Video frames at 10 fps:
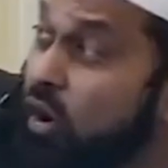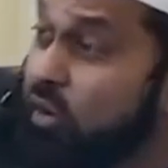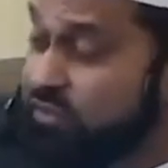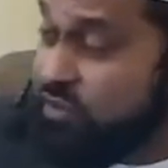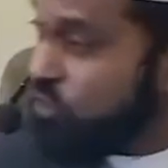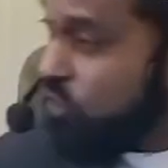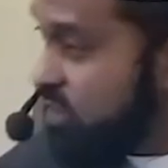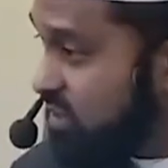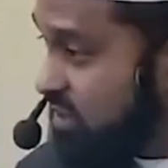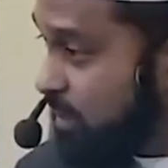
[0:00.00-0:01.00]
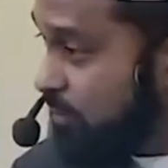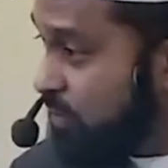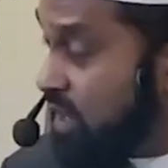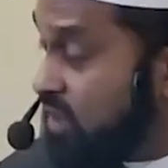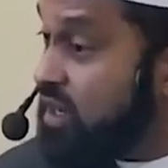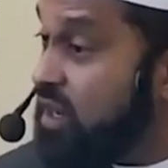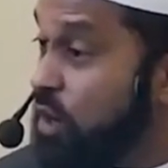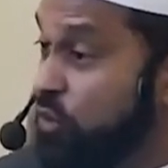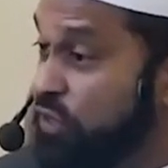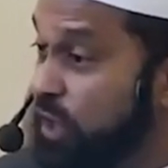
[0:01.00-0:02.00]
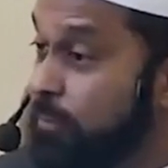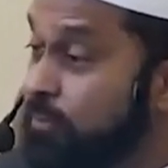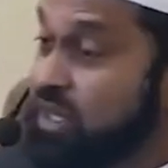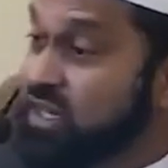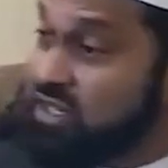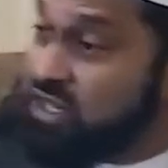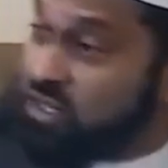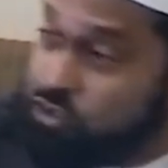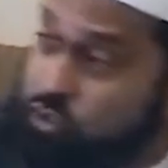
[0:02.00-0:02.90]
all of eternity. The Kawthar is the